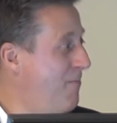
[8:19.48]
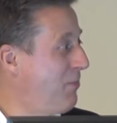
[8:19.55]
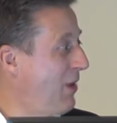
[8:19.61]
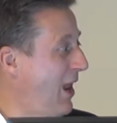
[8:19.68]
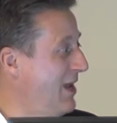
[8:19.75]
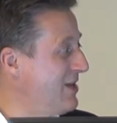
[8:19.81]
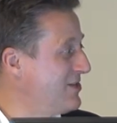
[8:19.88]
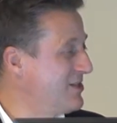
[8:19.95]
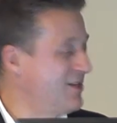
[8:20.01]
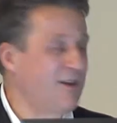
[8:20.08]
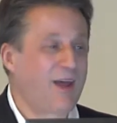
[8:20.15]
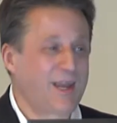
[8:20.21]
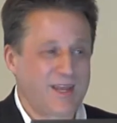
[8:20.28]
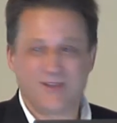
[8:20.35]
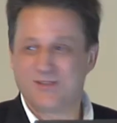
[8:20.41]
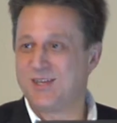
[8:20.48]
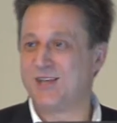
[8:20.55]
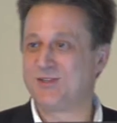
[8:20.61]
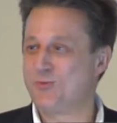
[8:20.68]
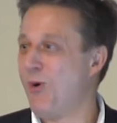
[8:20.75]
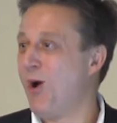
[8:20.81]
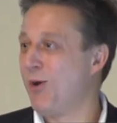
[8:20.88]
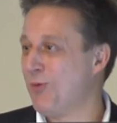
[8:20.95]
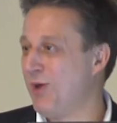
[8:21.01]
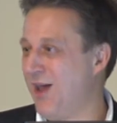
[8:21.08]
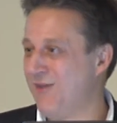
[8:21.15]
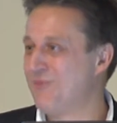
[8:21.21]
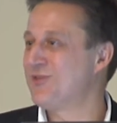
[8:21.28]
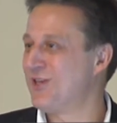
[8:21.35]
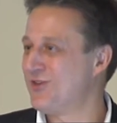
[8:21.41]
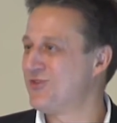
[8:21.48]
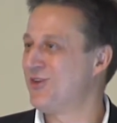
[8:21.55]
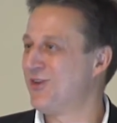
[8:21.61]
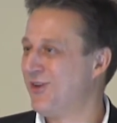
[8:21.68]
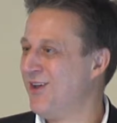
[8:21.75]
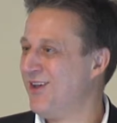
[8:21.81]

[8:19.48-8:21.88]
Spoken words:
place, and I guess that's why we have such